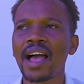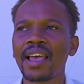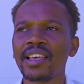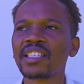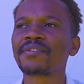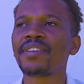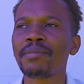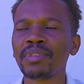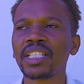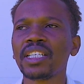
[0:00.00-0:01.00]
his
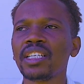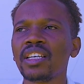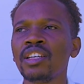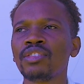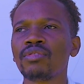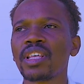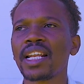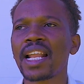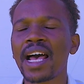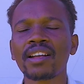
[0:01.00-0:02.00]
family into the
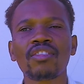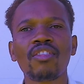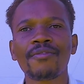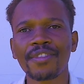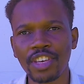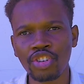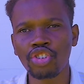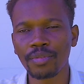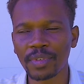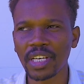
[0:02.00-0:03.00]
land of
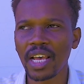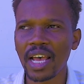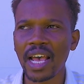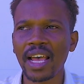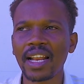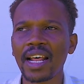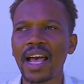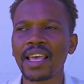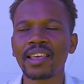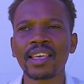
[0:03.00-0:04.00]
Egypt. And
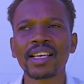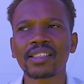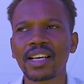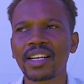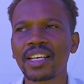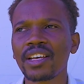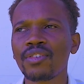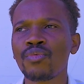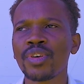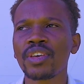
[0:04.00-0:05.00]
yesterday
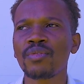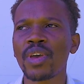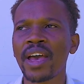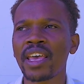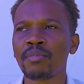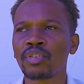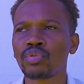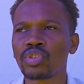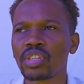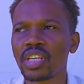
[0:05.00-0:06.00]
we were able
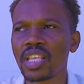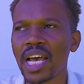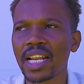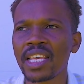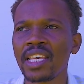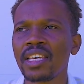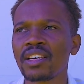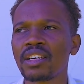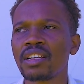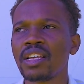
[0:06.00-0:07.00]
to see that he
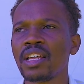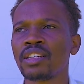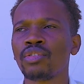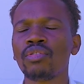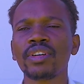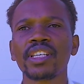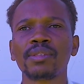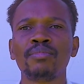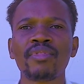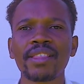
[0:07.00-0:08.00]
told his
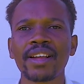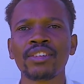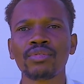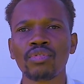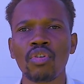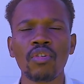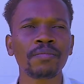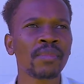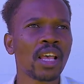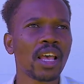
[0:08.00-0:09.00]
brethren to go.
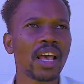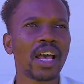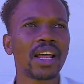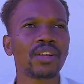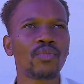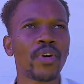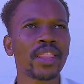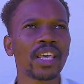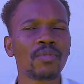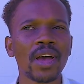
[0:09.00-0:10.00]
And
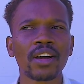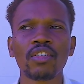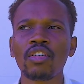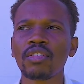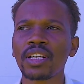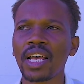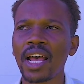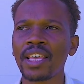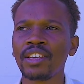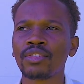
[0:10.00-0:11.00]
when they were gone,
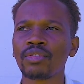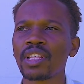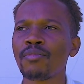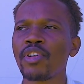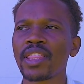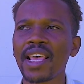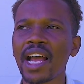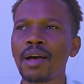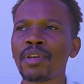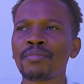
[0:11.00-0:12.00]
he told them when they are
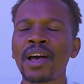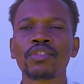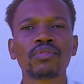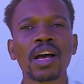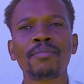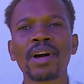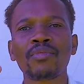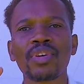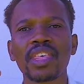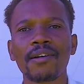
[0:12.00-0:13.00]
coming back to come
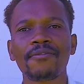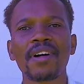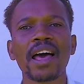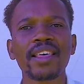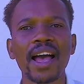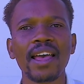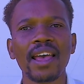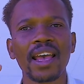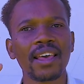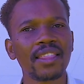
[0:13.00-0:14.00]
back with their father
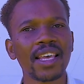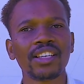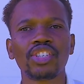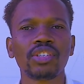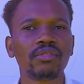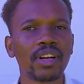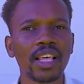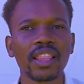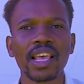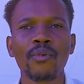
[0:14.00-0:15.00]
and their children
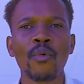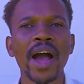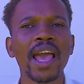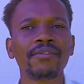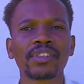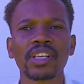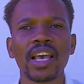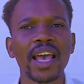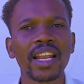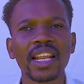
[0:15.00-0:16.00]
and their wives
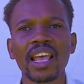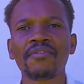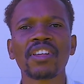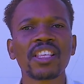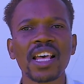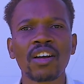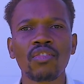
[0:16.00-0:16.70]
and everything that